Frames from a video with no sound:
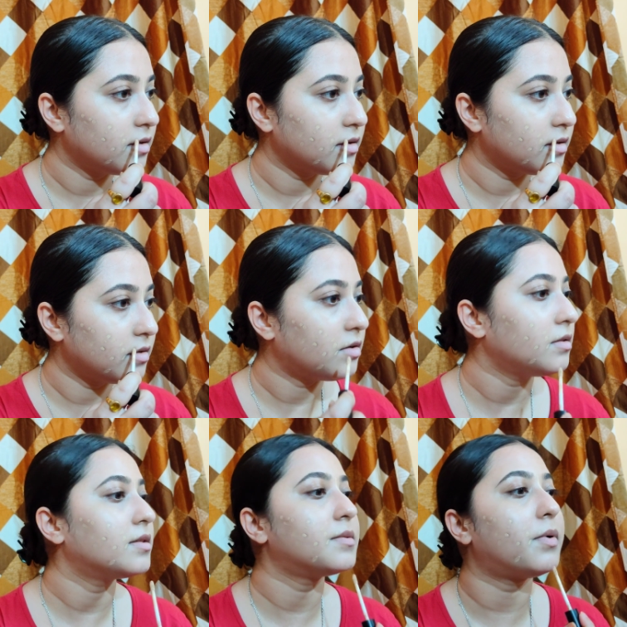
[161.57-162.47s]
And
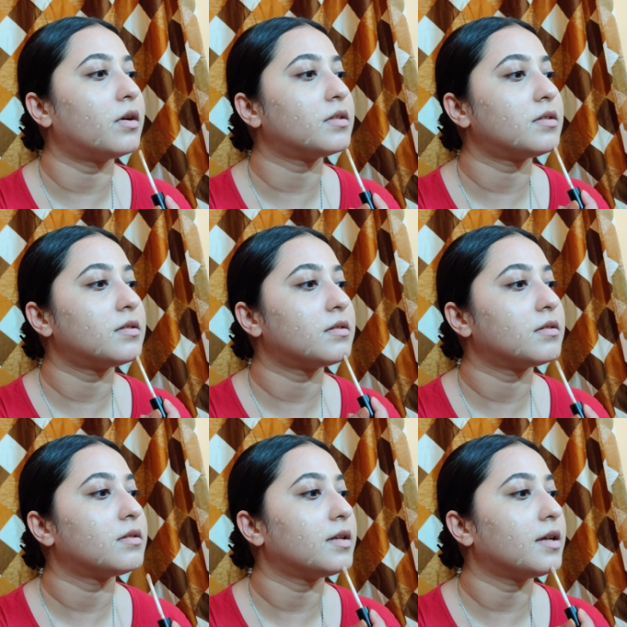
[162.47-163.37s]
all the spots
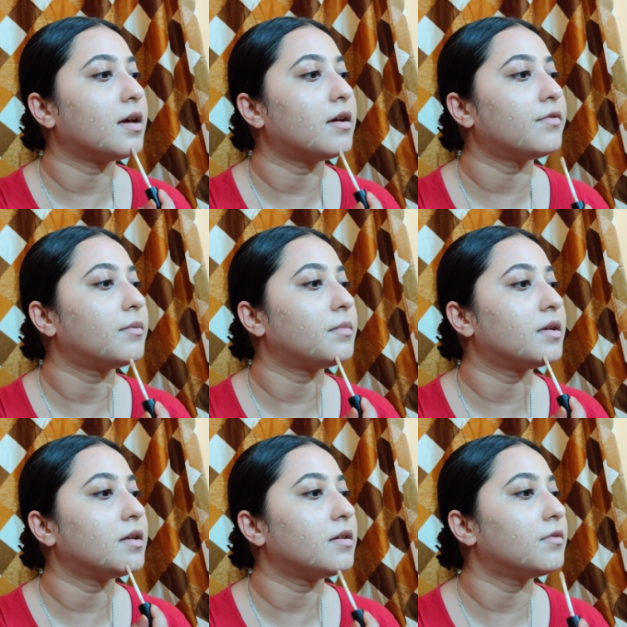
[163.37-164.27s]
that I have on
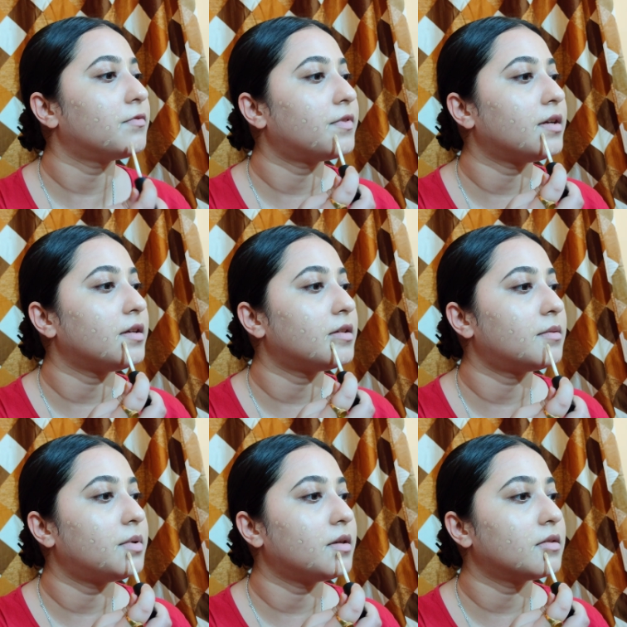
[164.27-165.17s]
my
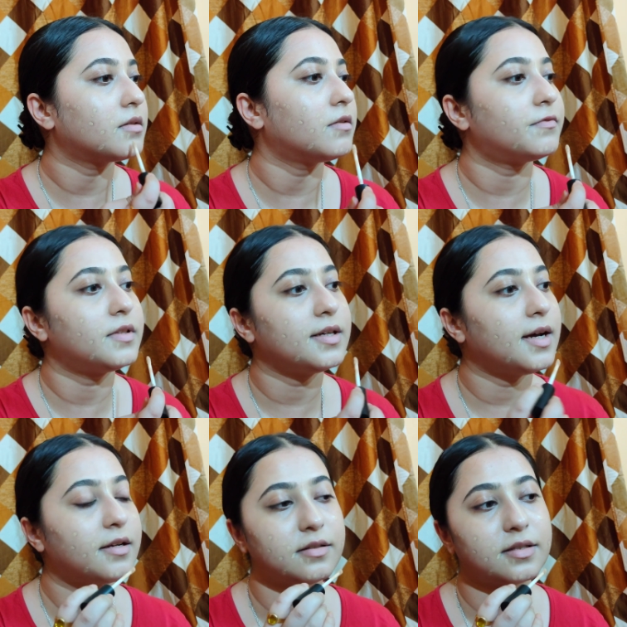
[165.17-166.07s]
face because of
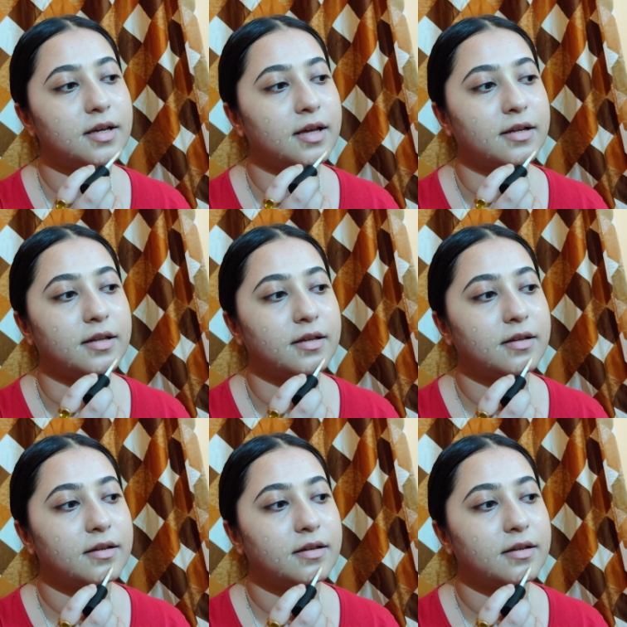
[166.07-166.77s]
adult acne.